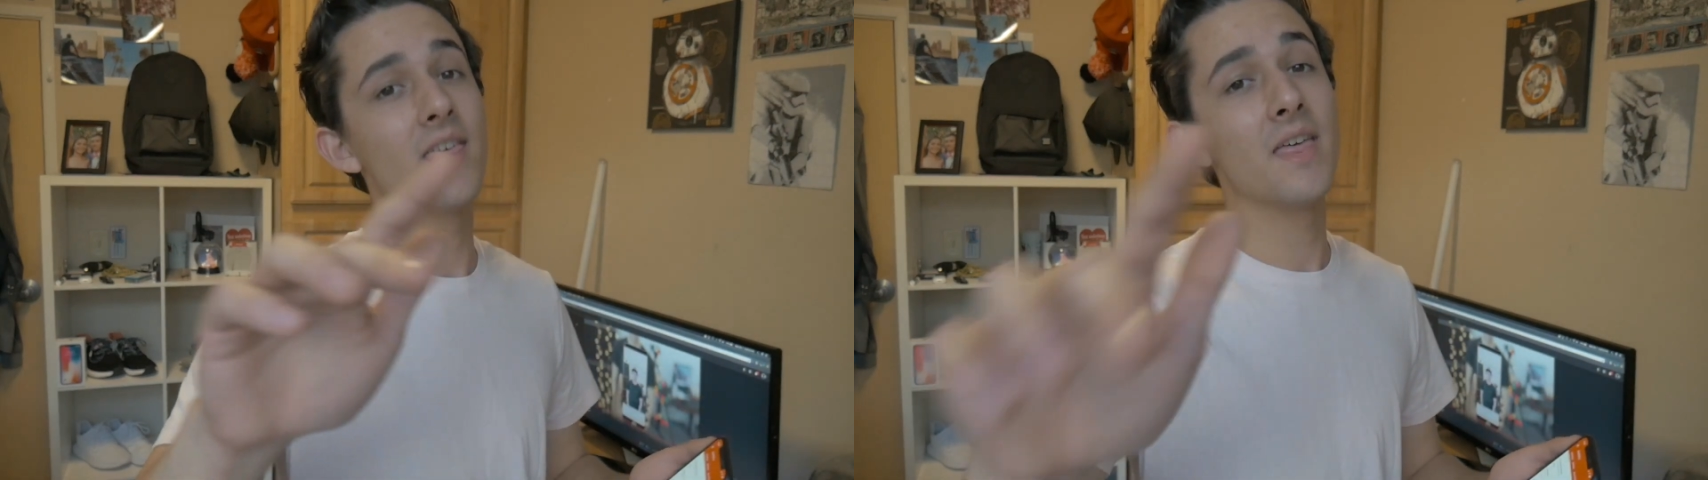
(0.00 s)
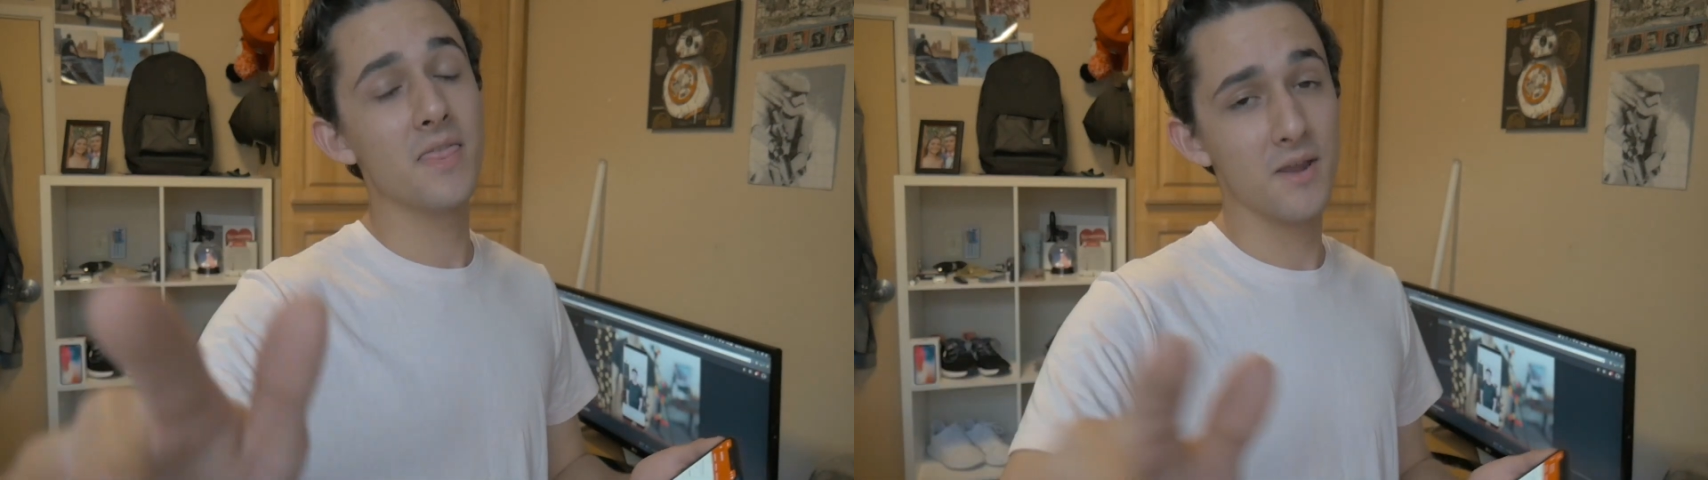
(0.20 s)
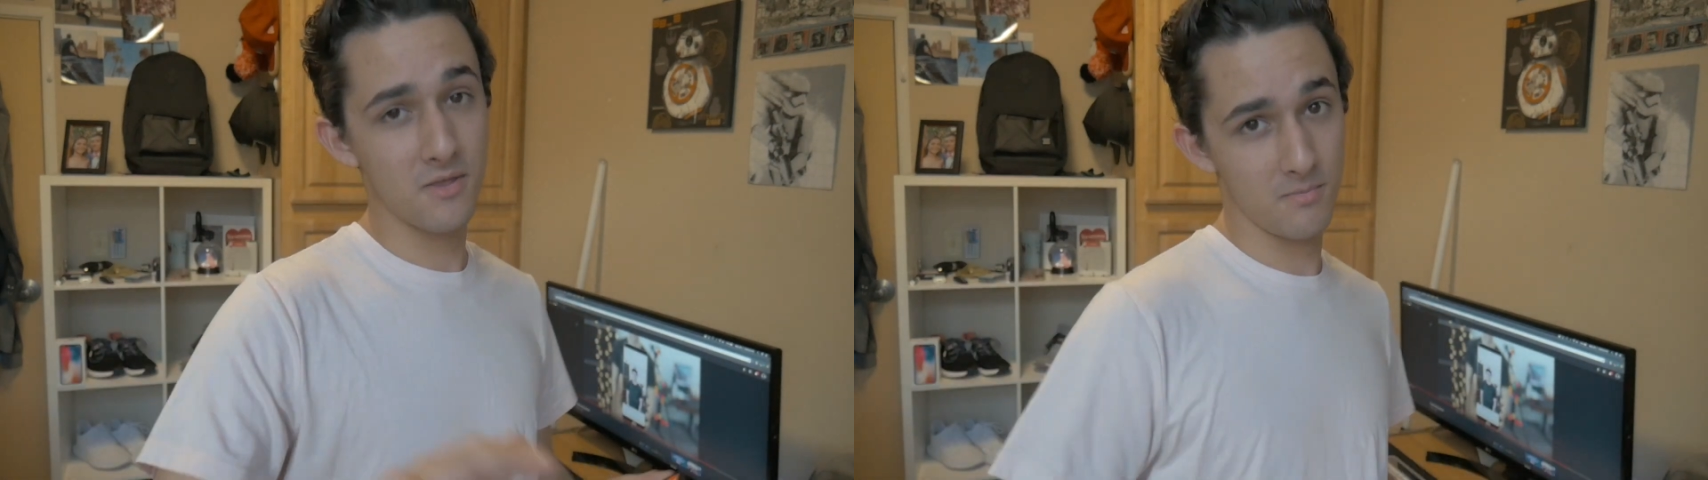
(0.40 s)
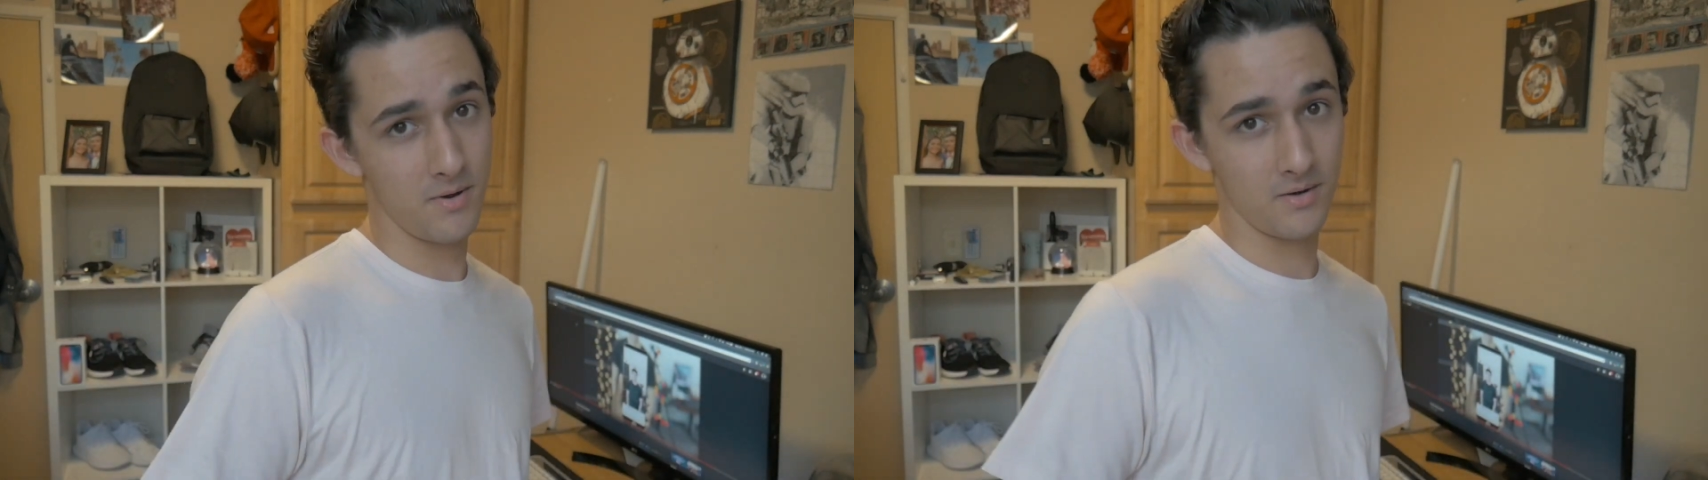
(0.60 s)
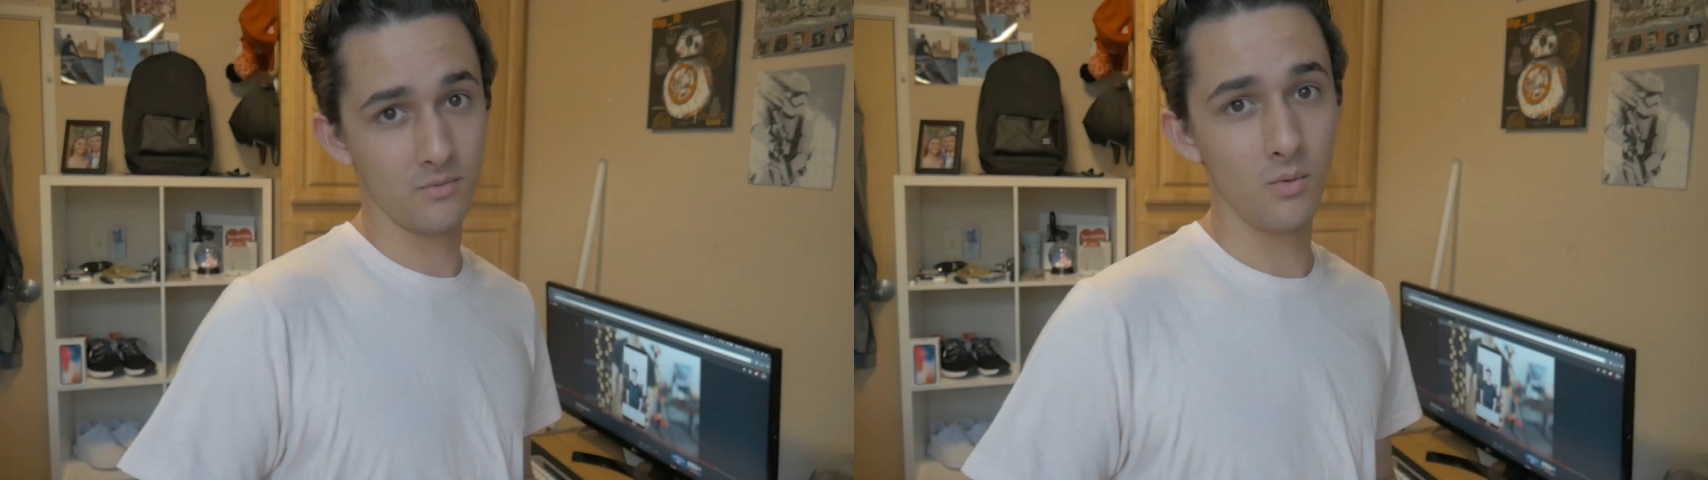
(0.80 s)
then the other
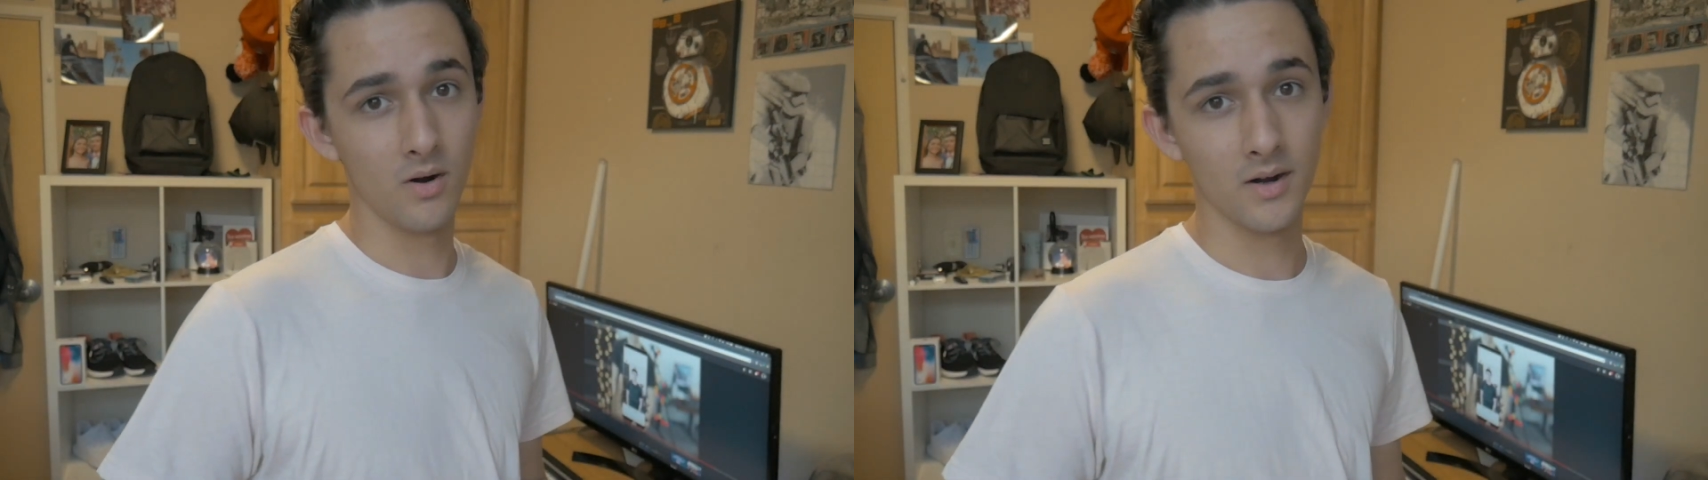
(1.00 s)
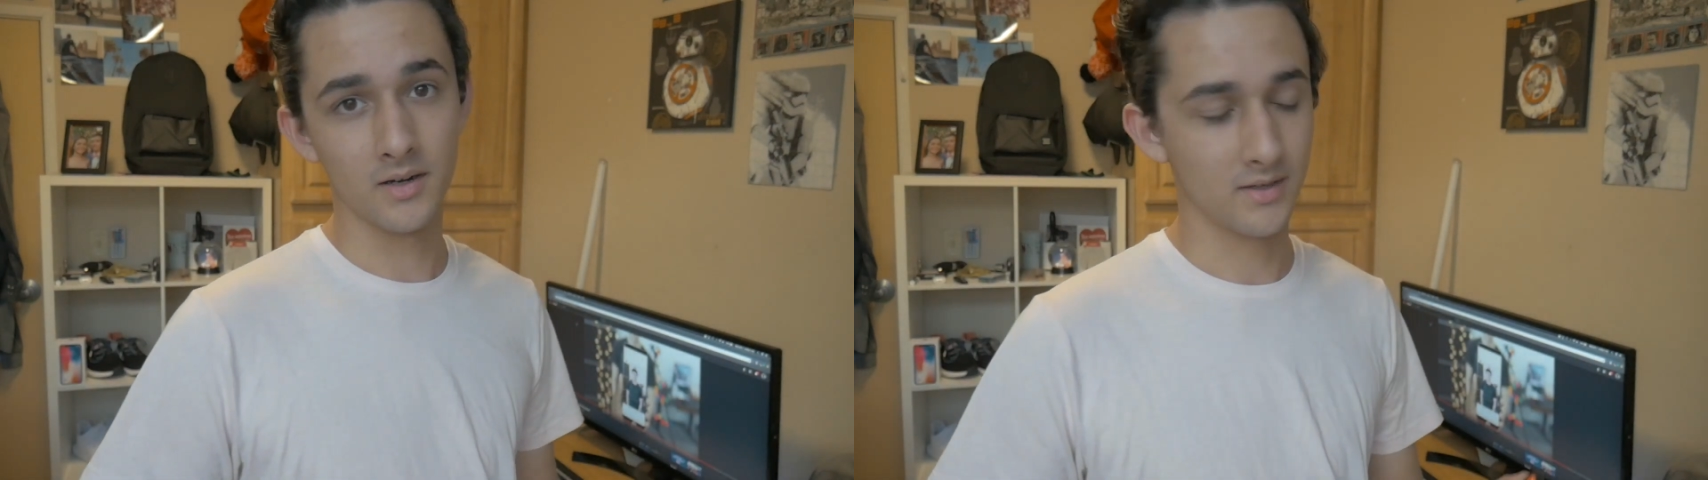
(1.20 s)
button will work.